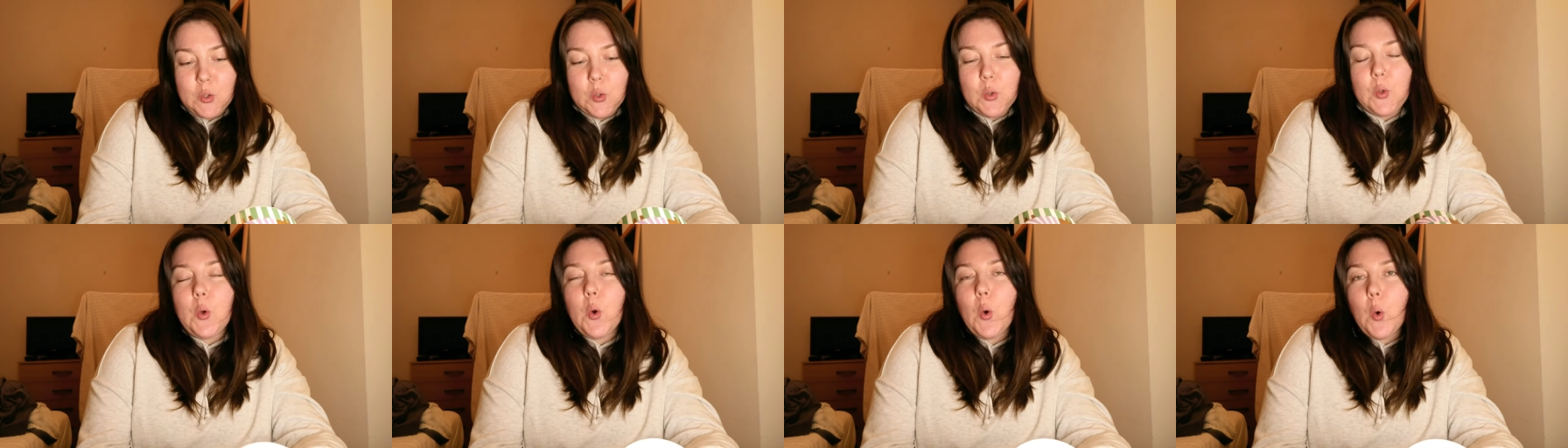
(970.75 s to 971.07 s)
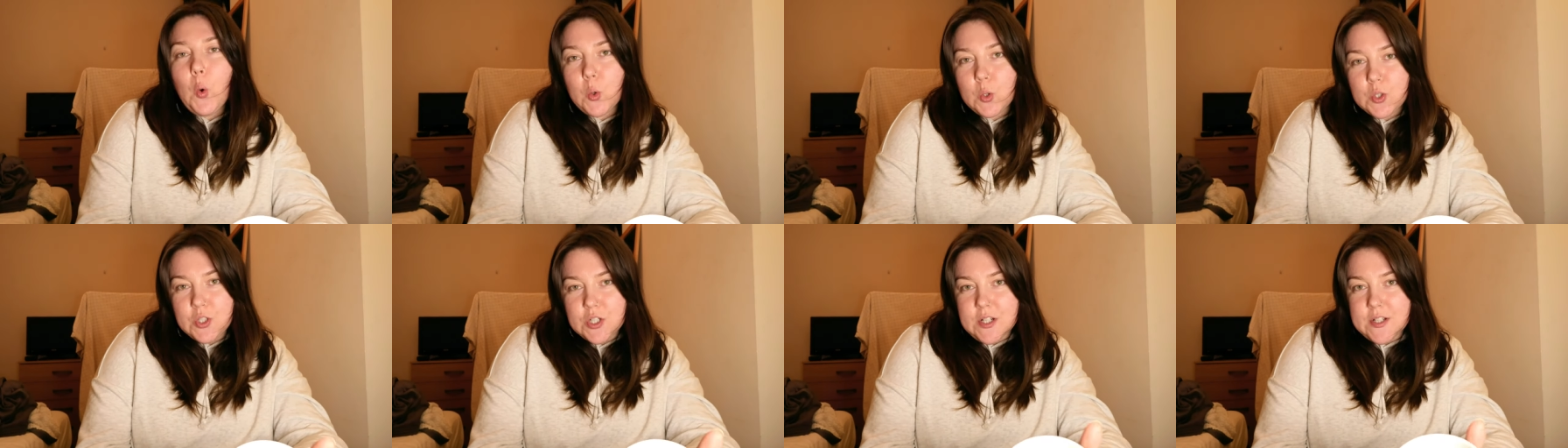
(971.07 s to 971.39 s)

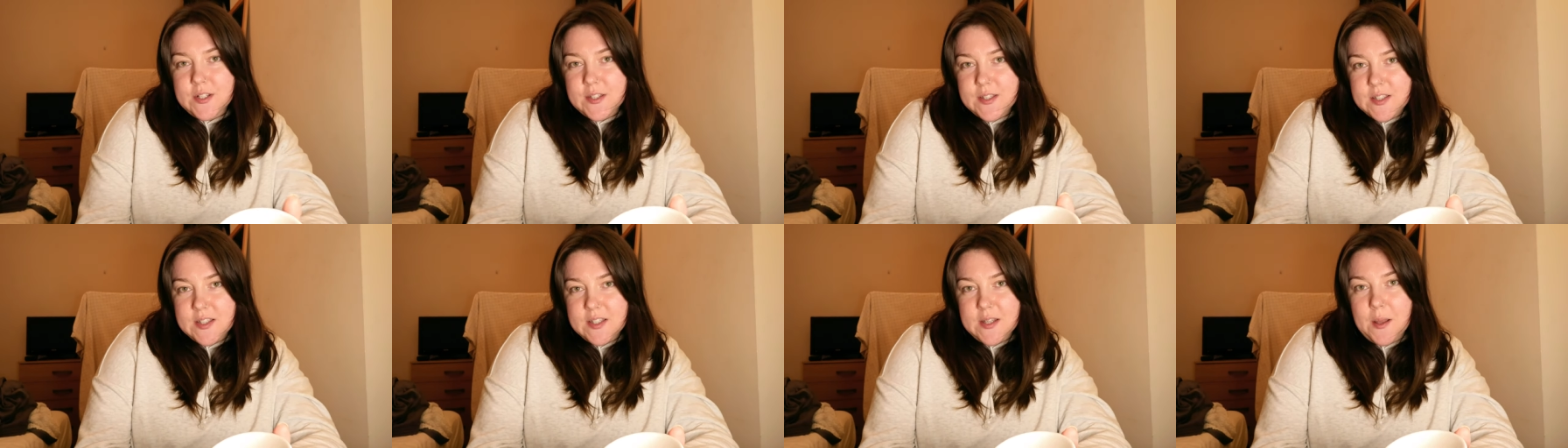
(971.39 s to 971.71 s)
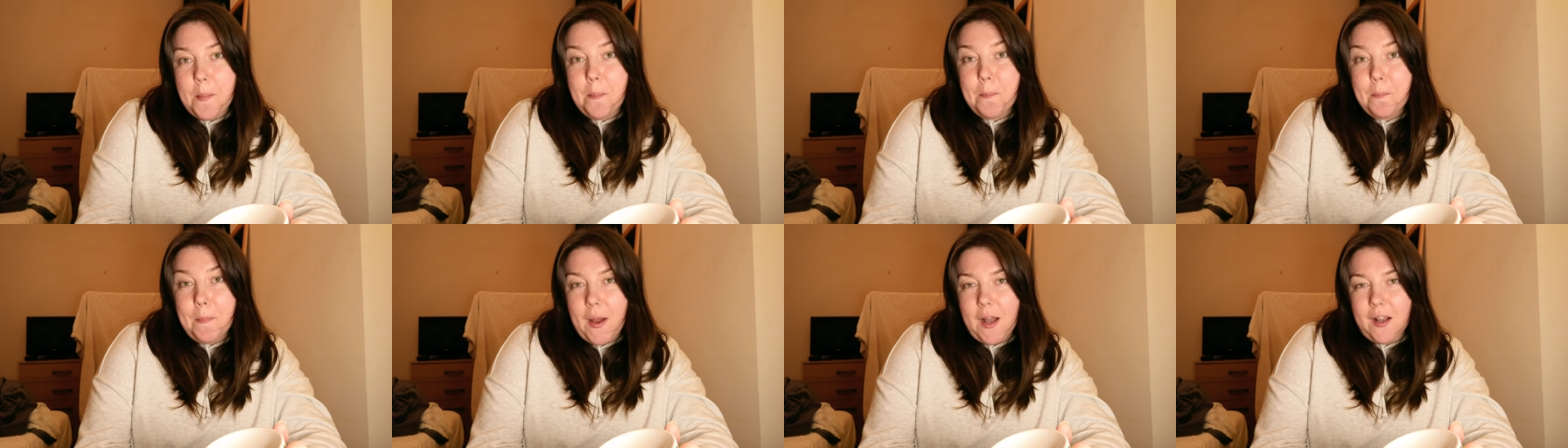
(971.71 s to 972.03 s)
gorgeous
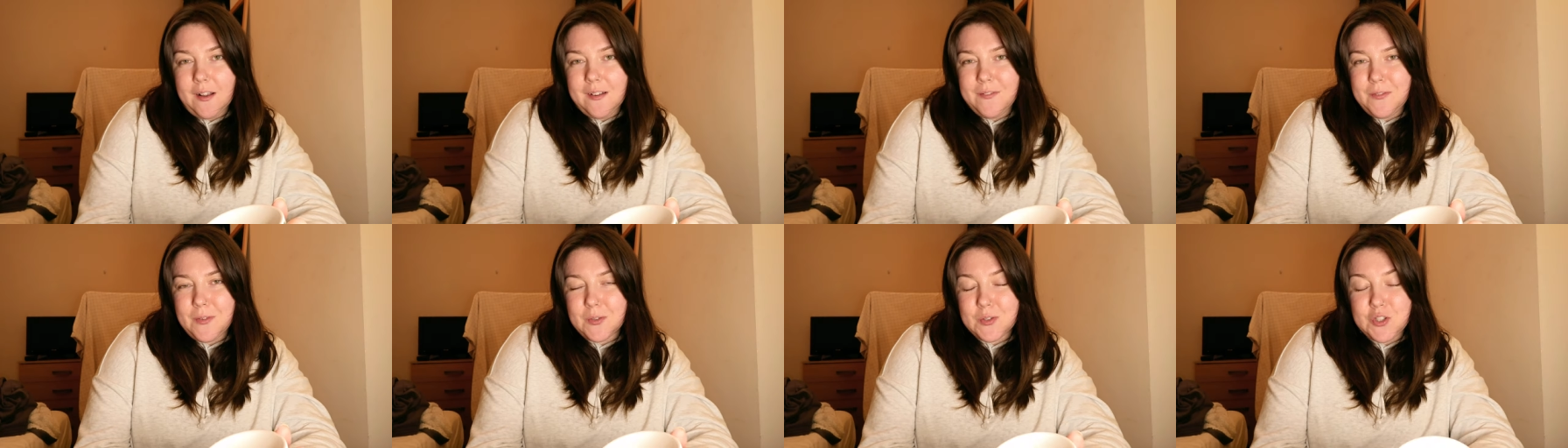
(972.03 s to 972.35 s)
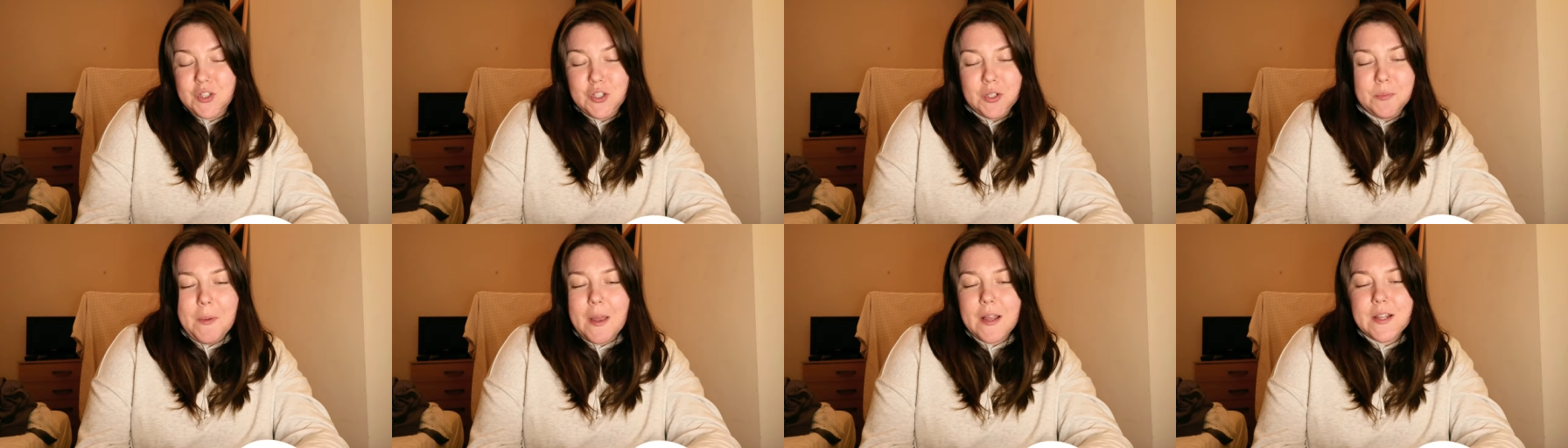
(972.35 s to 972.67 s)
mug for
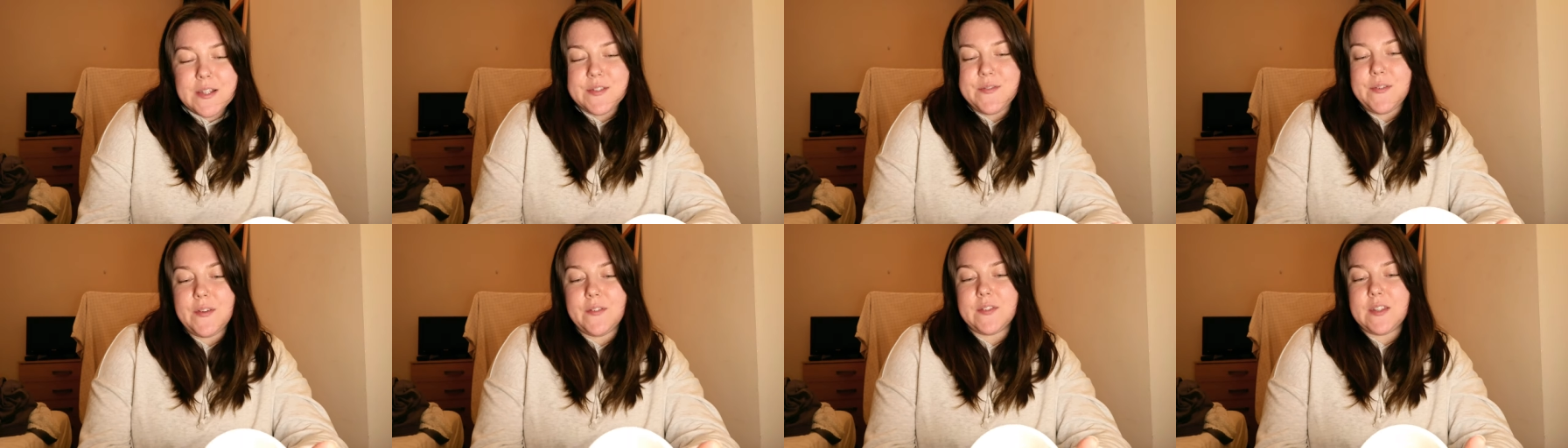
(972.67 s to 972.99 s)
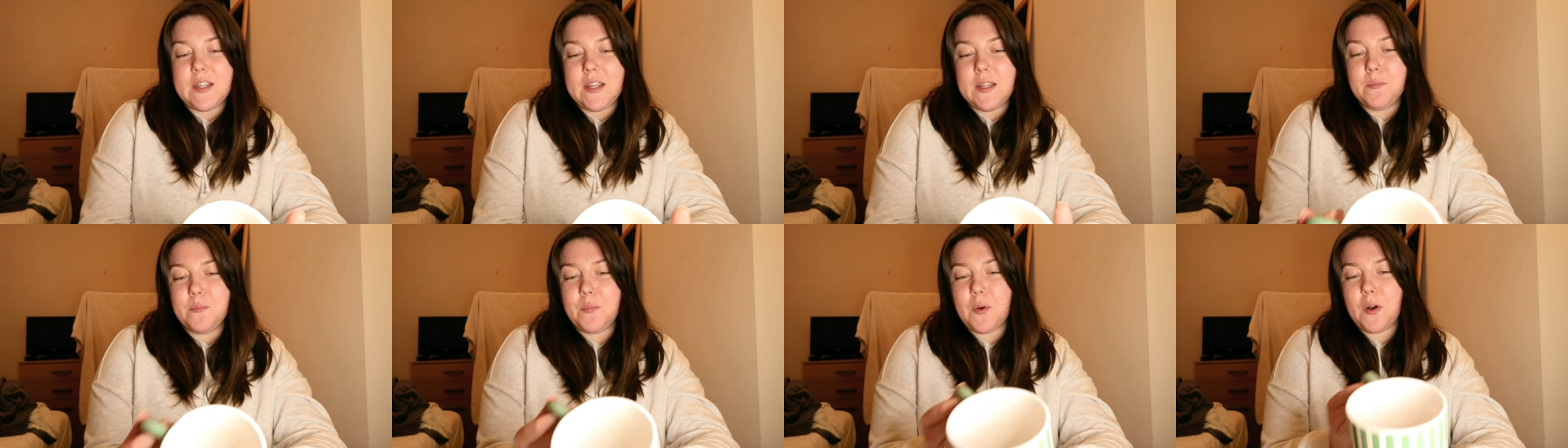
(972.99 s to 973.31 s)
two pounds fifty
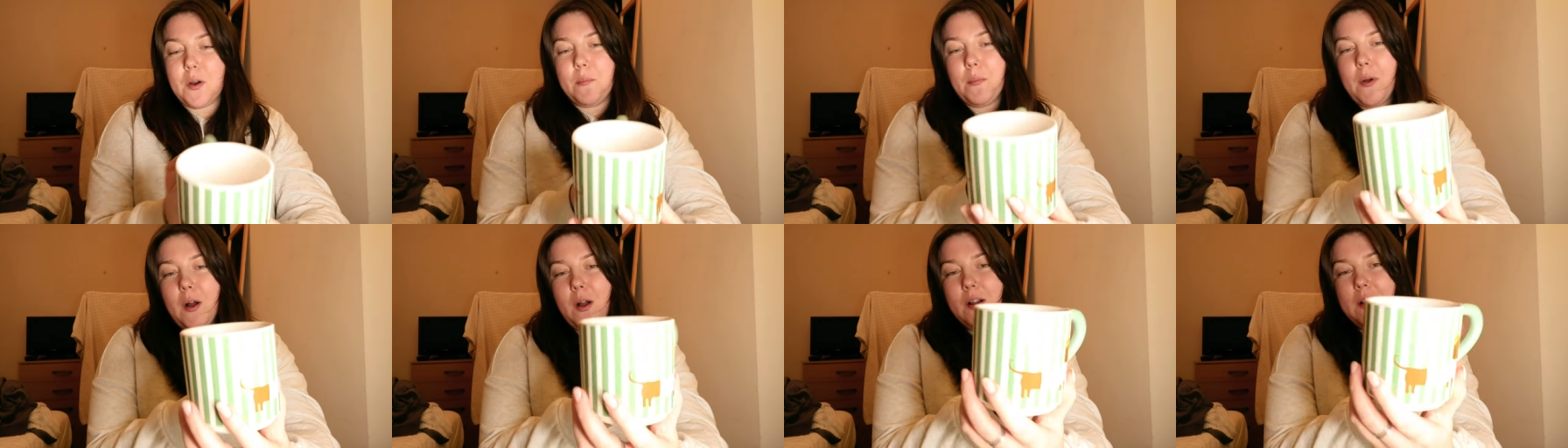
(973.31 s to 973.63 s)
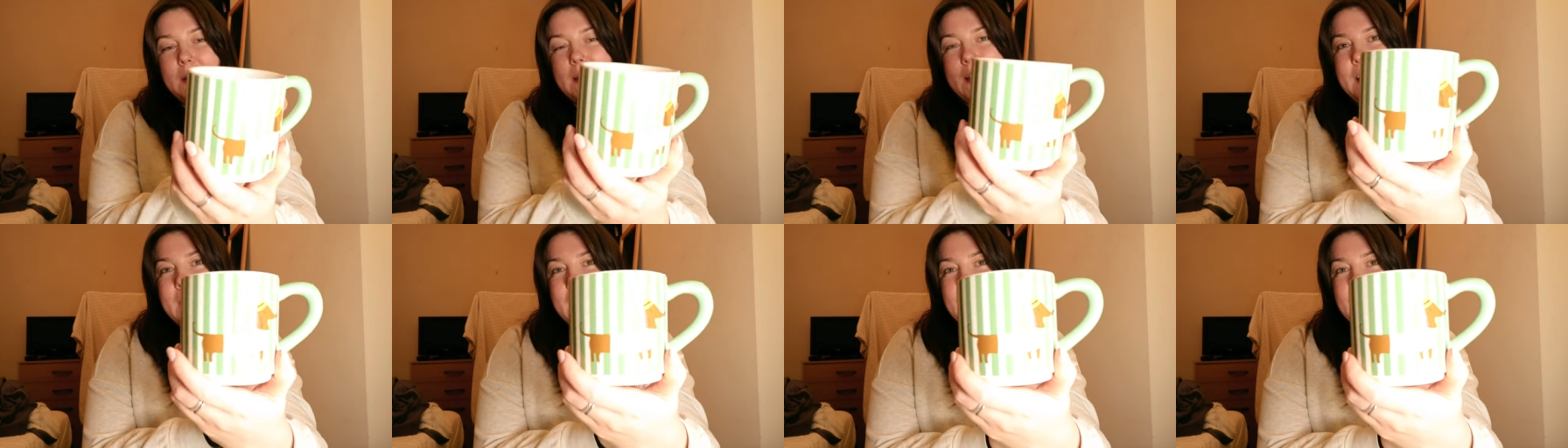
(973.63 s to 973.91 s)
in Primark